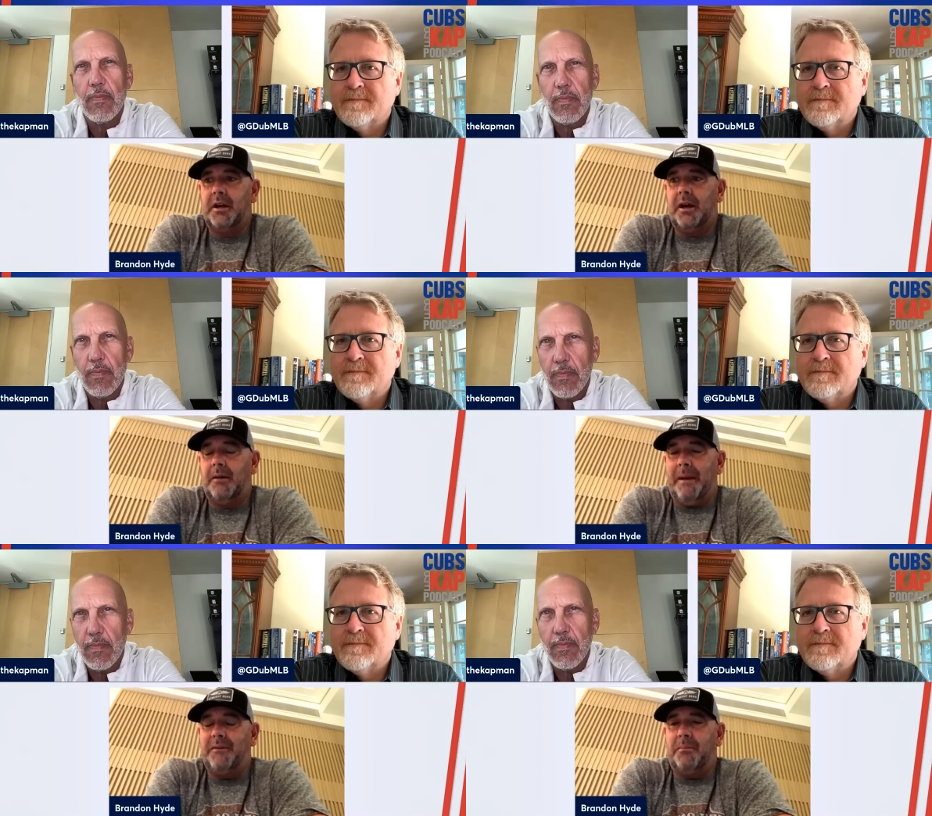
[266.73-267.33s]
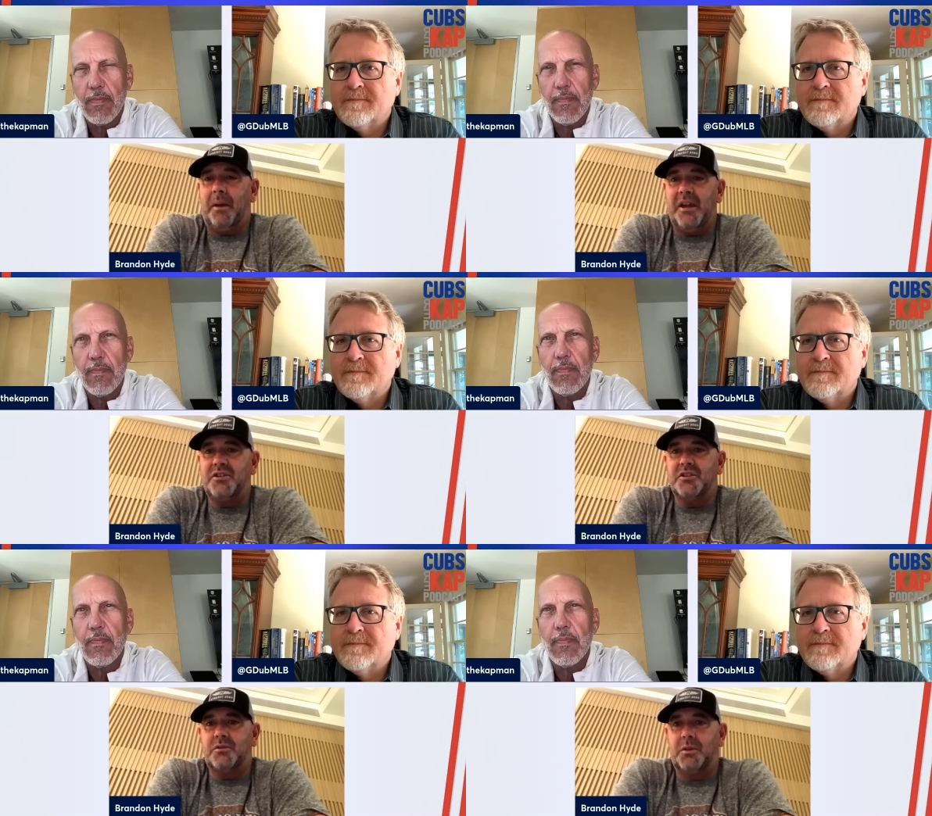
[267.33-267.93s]
Speaker 1: um, having
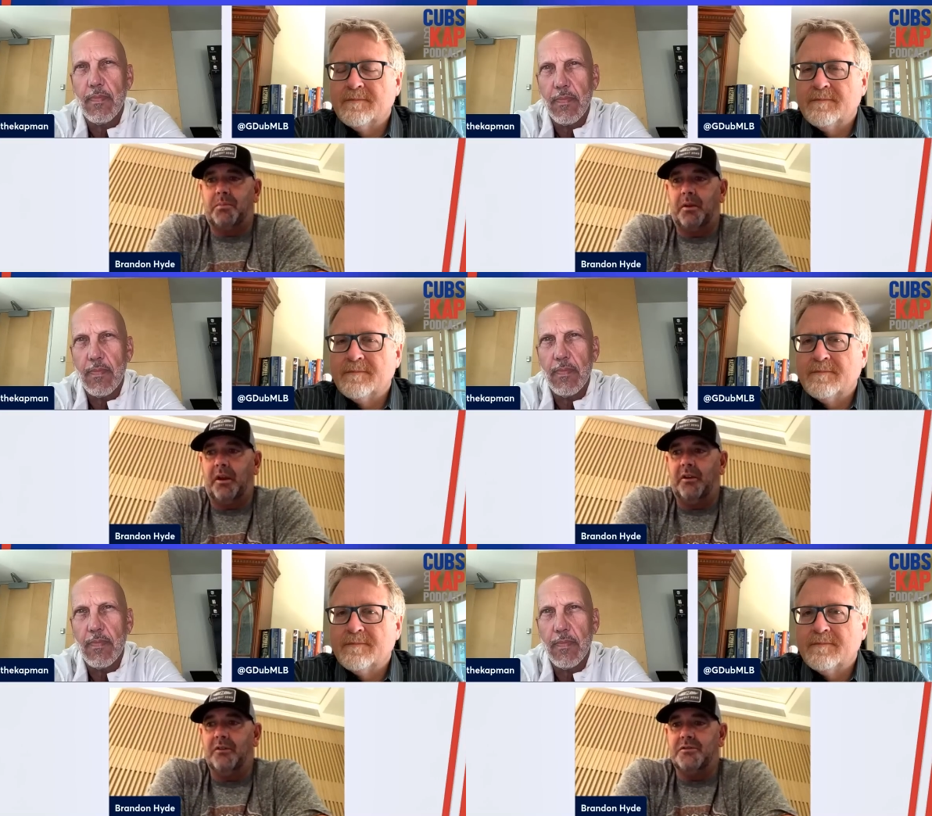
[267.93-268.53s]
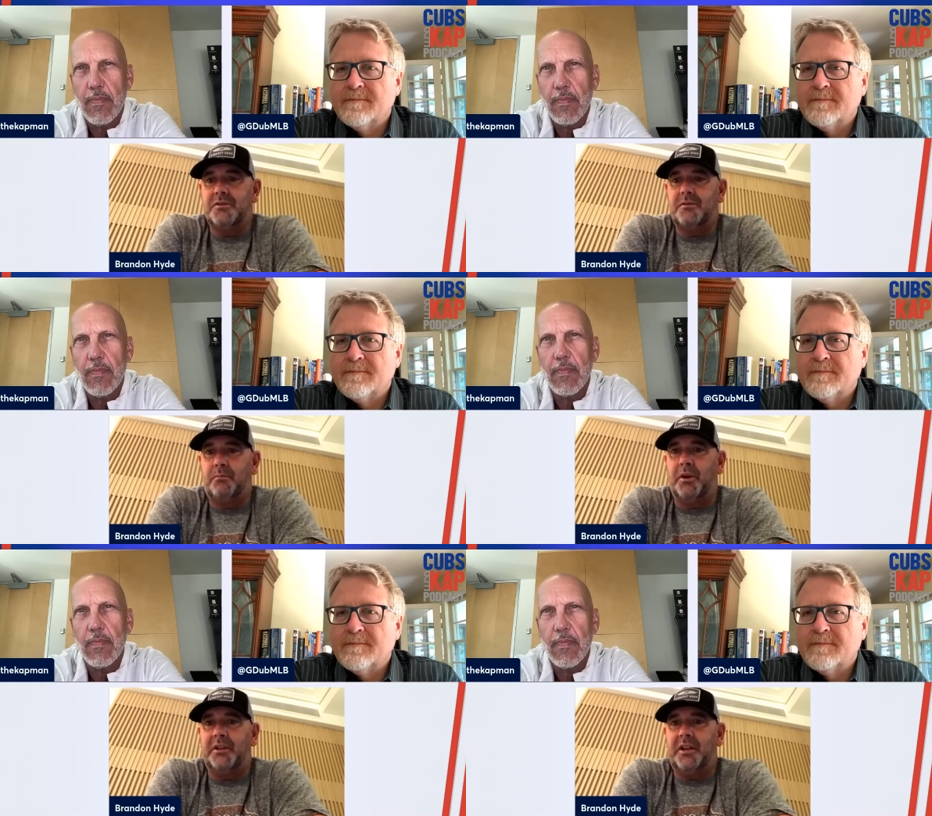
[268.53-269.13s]
patience with players,
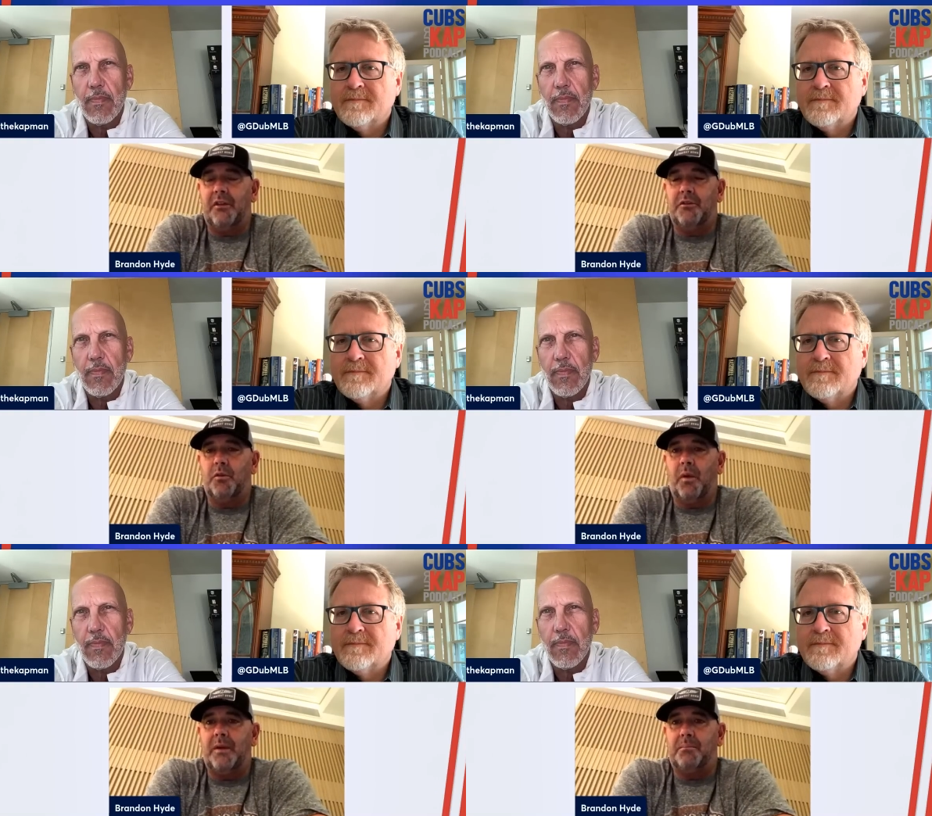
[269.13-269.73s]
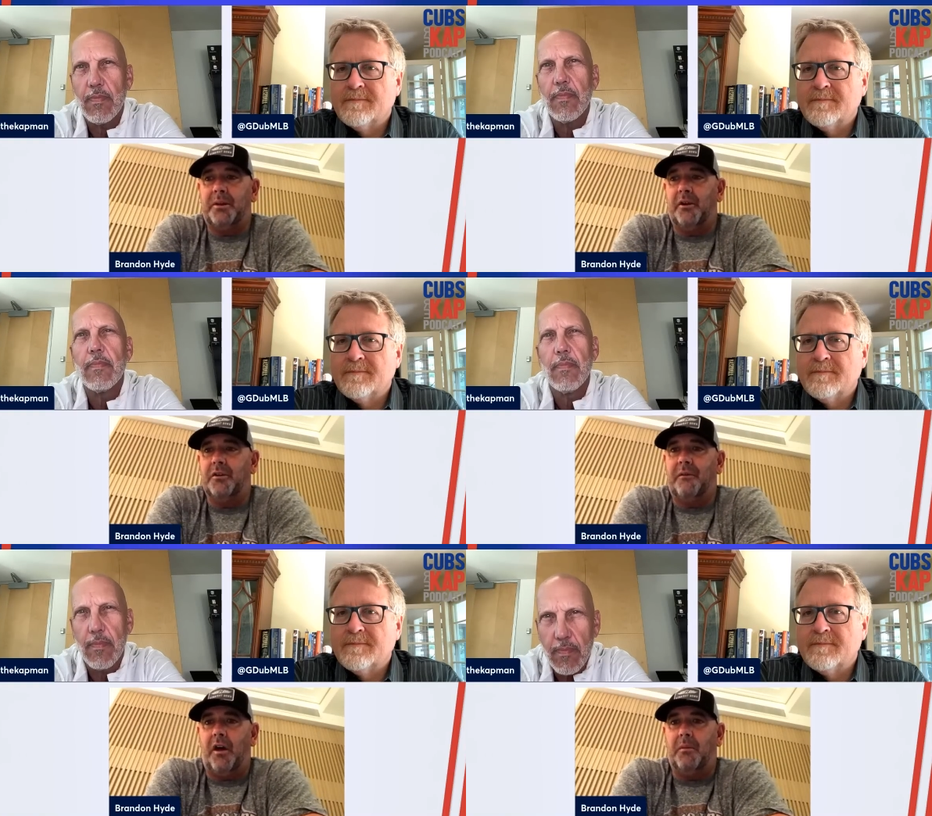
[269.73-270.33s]
putting together the right player
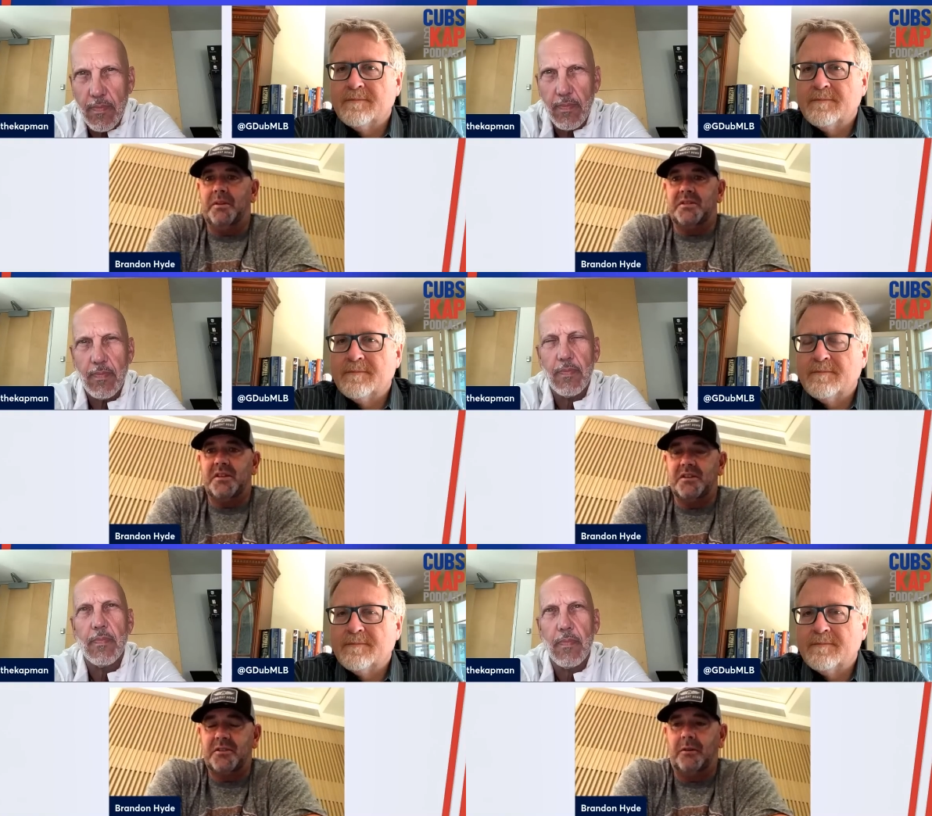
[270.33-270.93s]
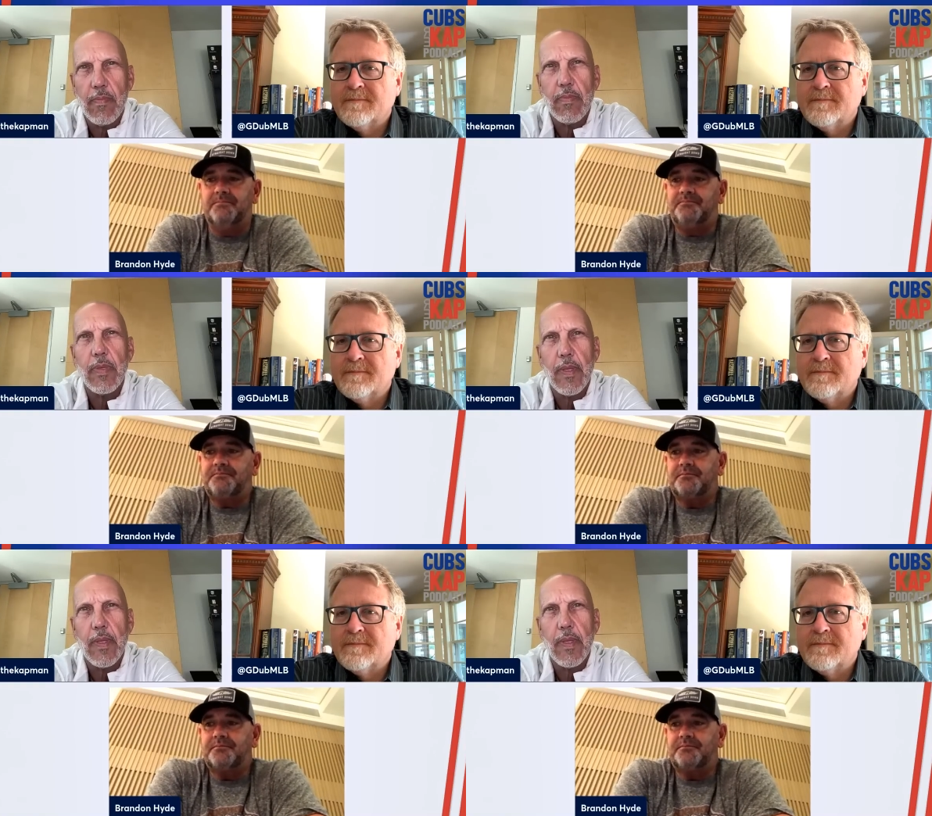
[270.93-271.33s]
development system.